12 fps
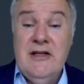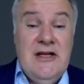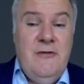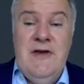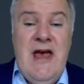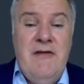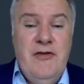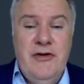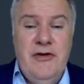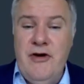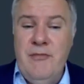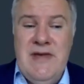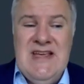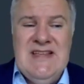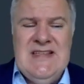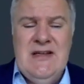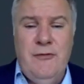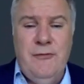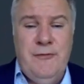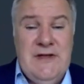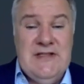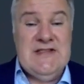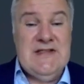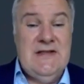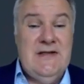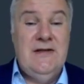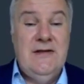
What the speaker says: We have an amazing office